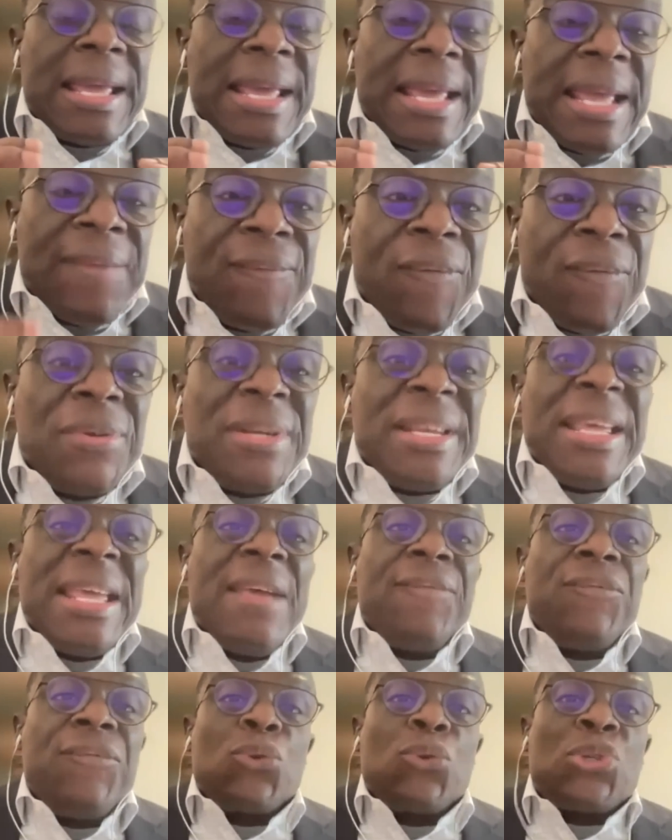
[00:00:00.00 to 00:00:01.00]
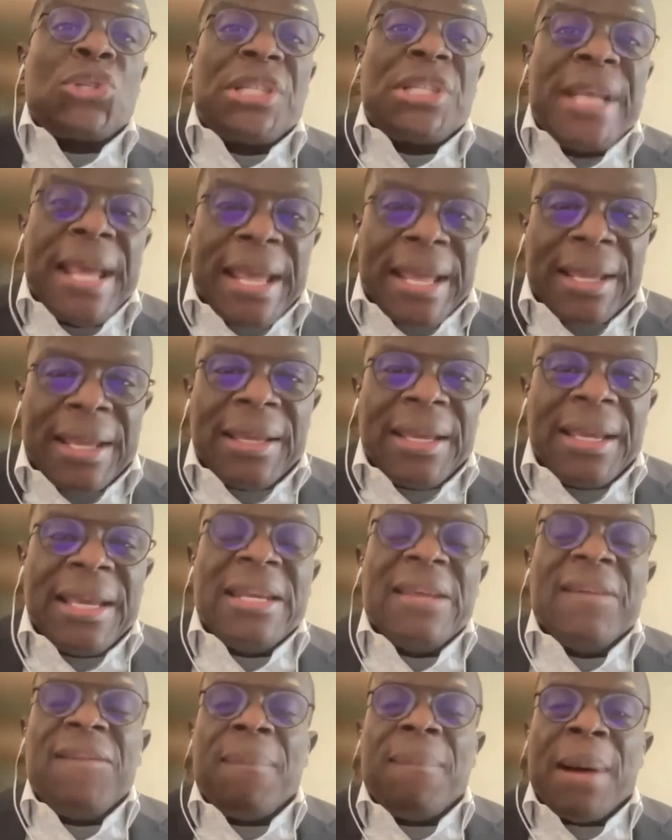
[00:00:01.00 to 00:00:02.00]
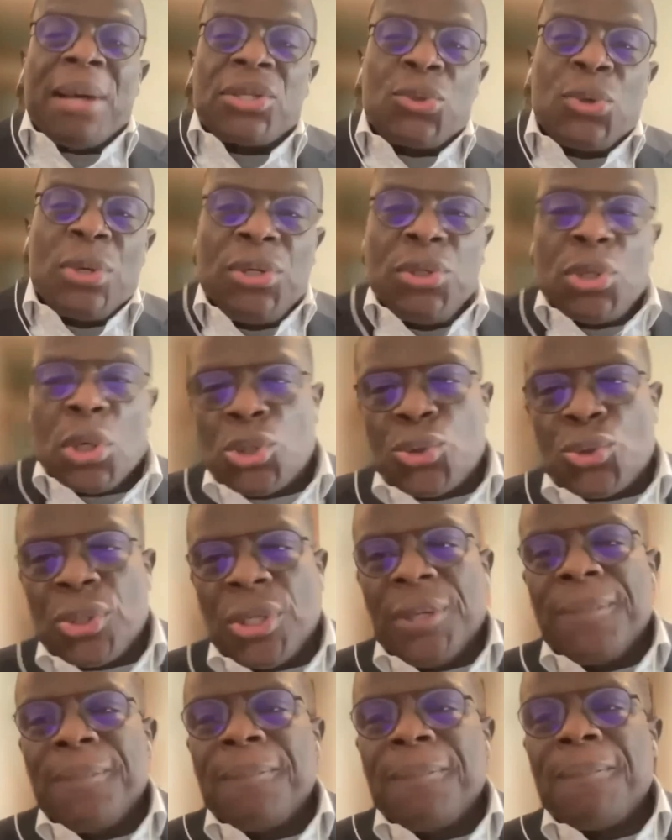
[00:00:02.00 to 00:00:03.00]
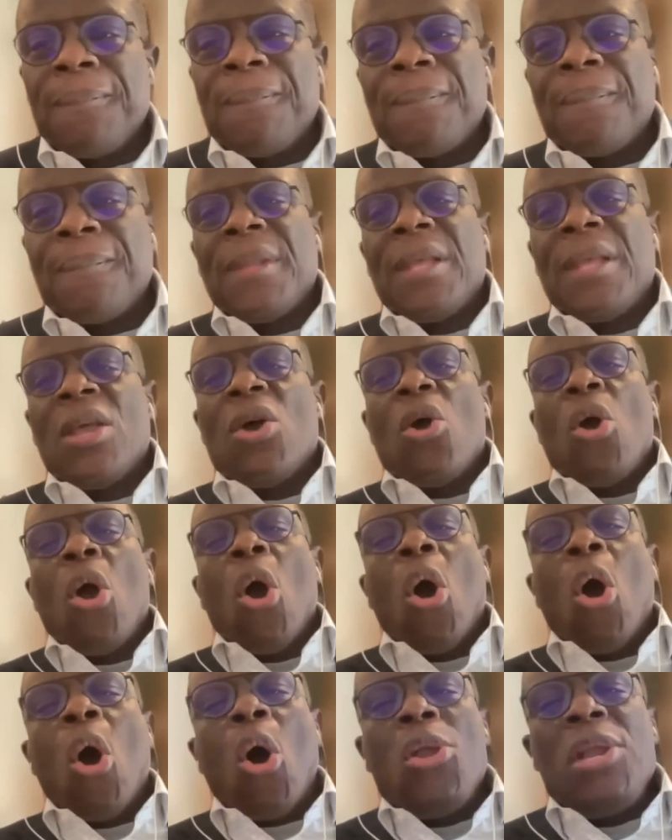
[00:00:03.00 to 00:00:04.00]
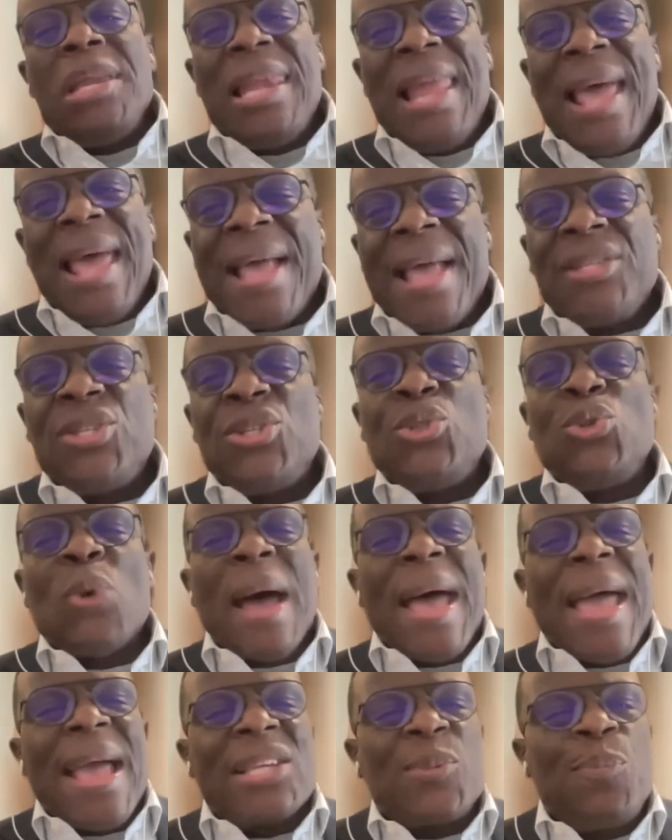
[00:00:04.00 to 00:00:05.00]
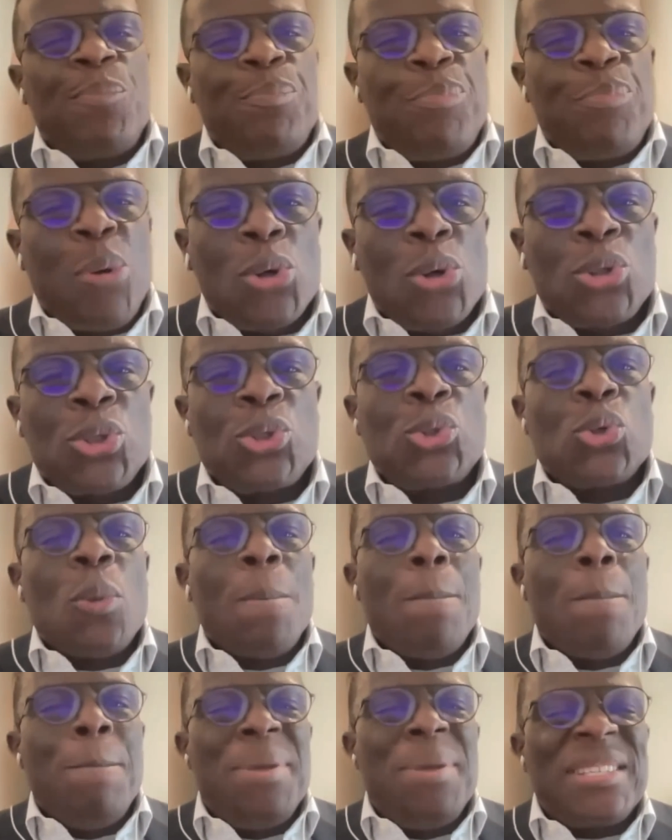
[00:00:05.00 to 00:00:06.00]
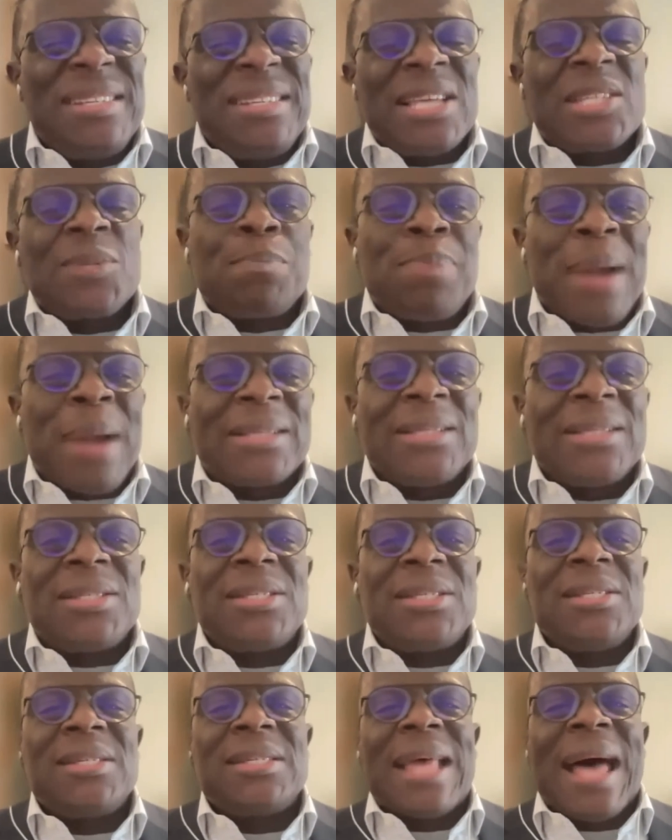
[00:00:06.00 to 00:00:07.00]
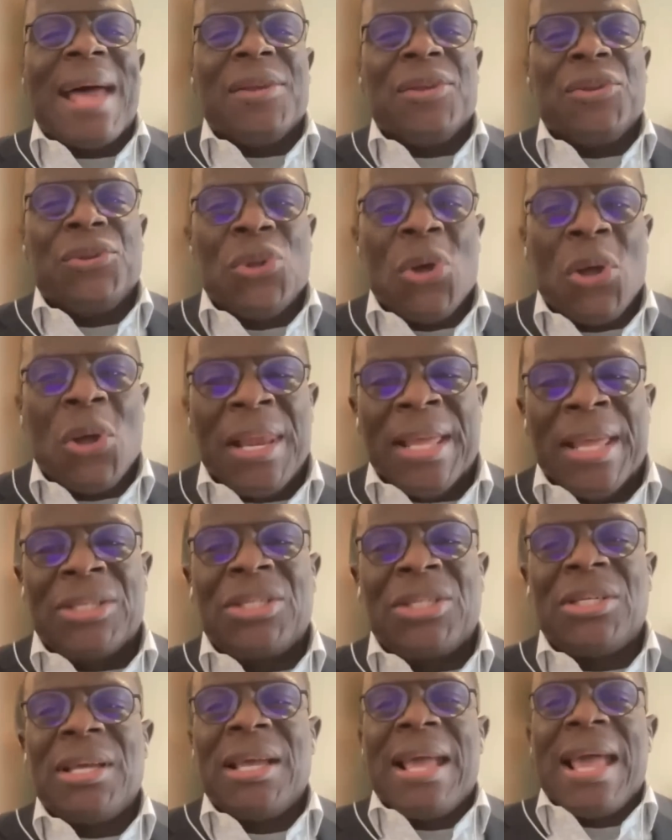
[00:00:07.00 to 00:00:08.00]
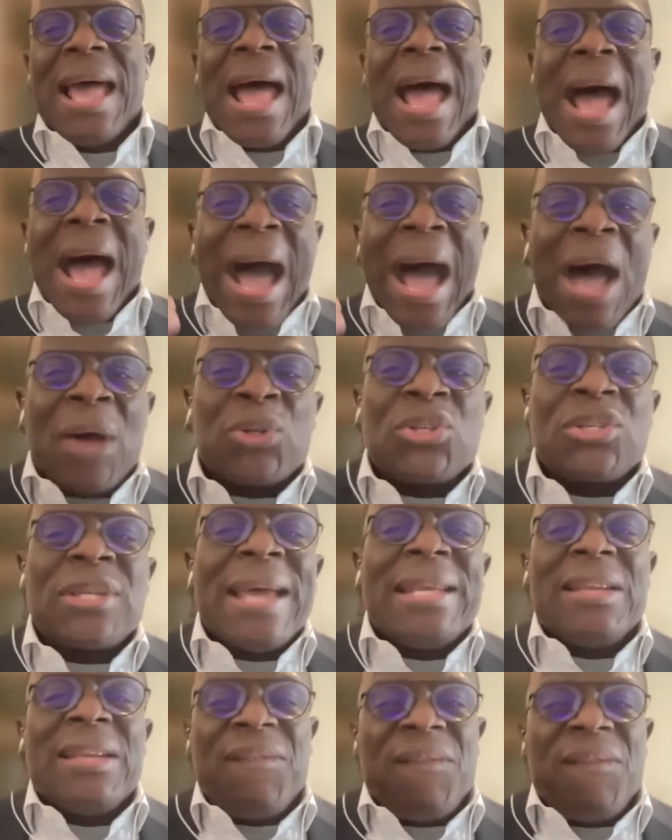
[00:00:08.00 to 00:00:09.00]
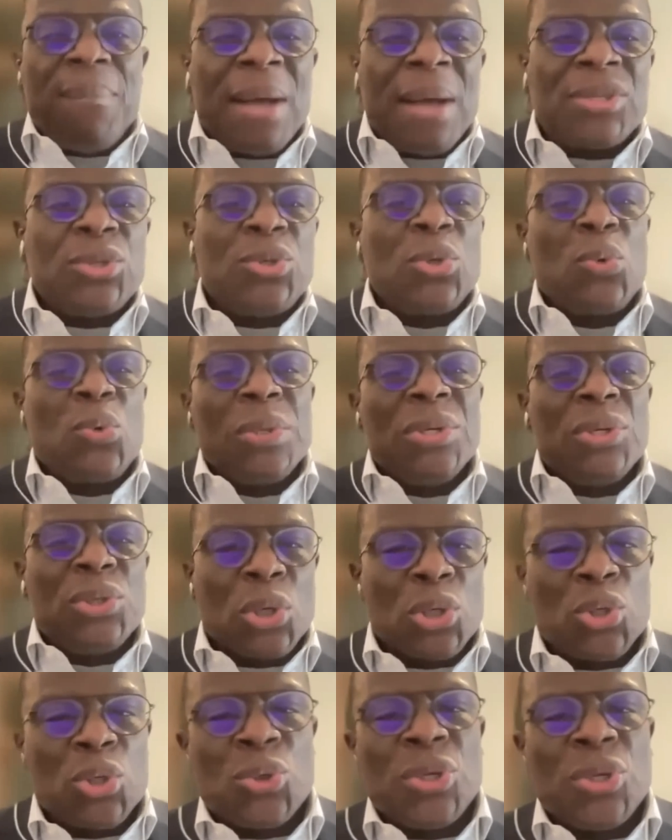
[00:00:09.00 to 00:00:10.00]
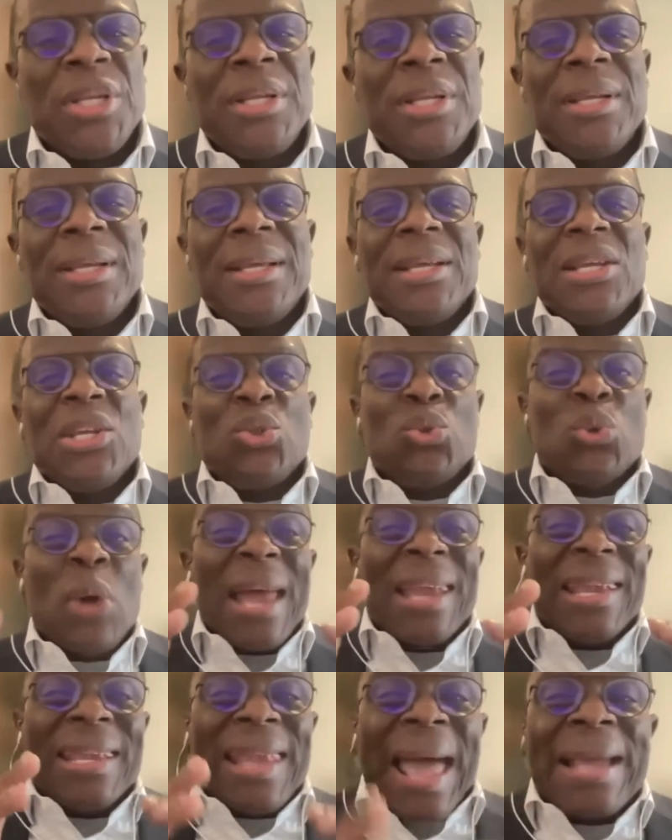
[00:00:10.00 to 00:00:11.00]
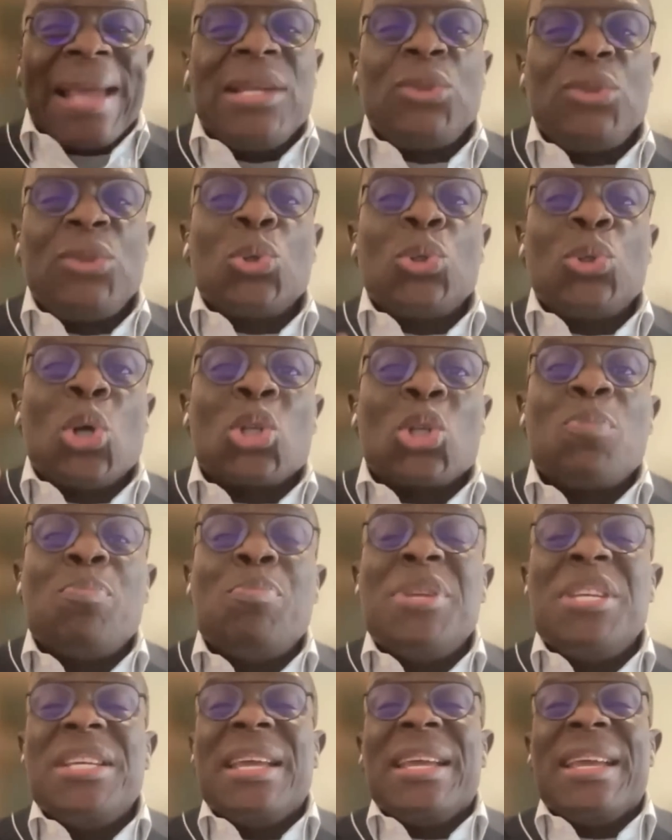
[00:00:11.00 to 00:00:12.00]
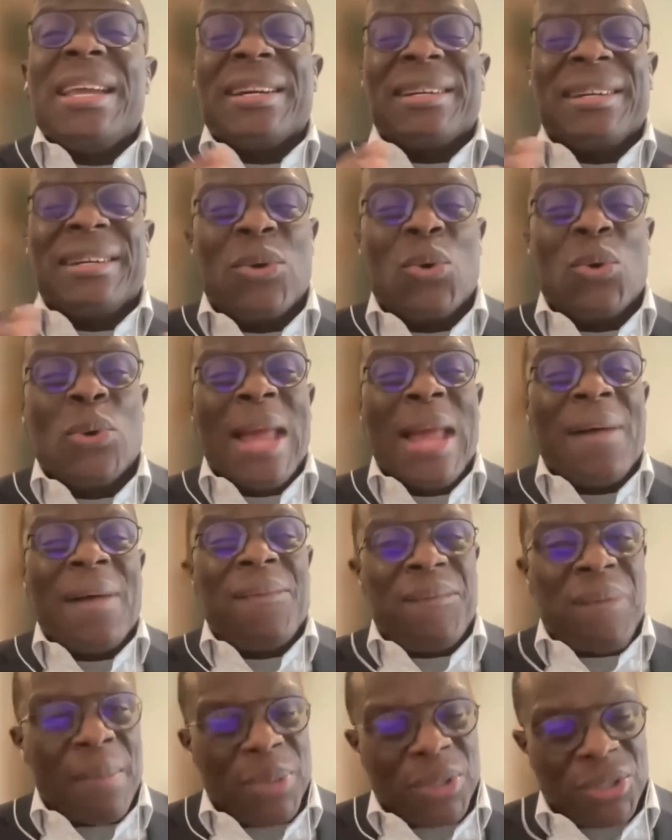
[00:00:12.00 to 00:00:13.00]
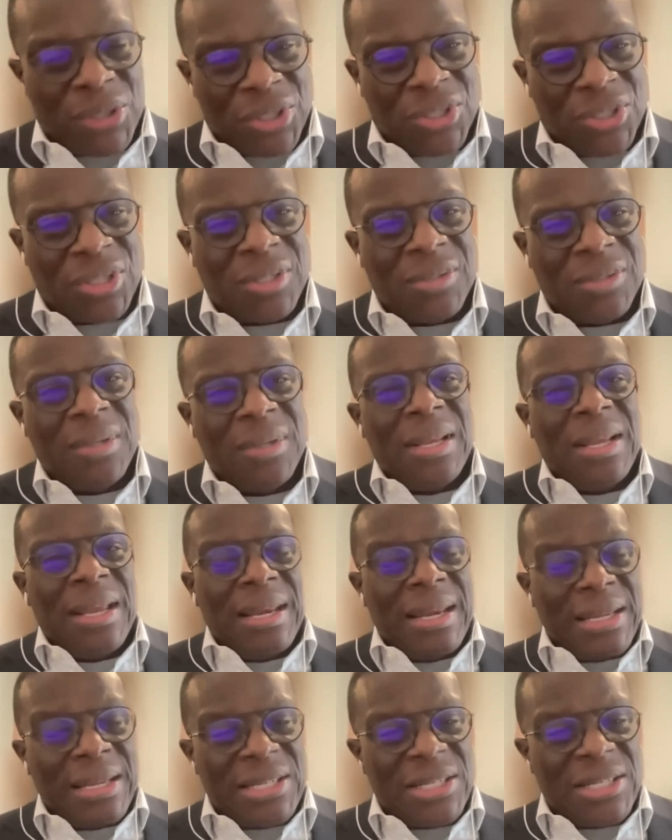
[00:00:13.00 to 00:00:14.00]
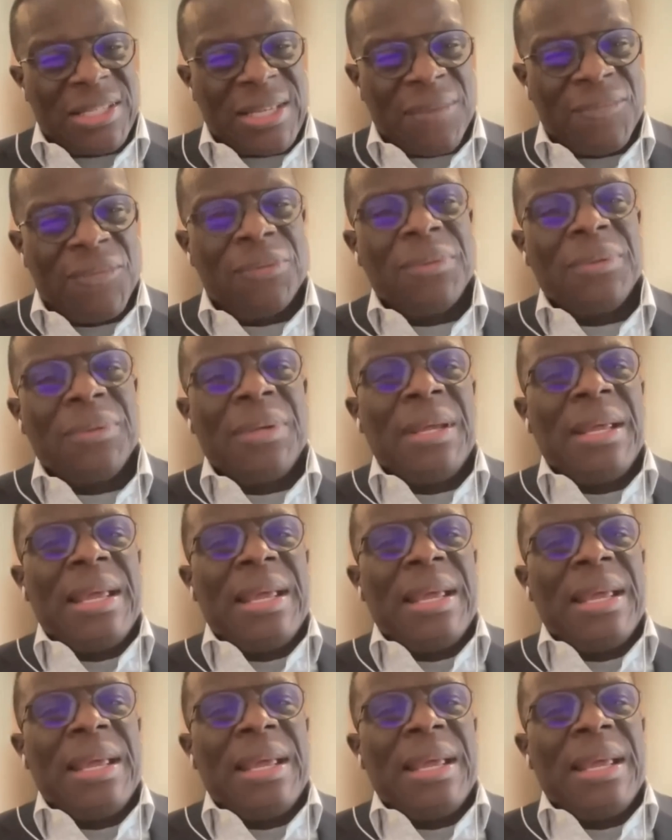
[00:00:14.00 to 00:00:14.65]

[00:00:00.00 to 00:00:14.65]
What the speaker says: Even if you stay in the pharmaceutical industry, unless you are exposed to business practices and knowledge outside the pharmaceutical industry, you are likely to just be a regular pharmacist. Lesson 7,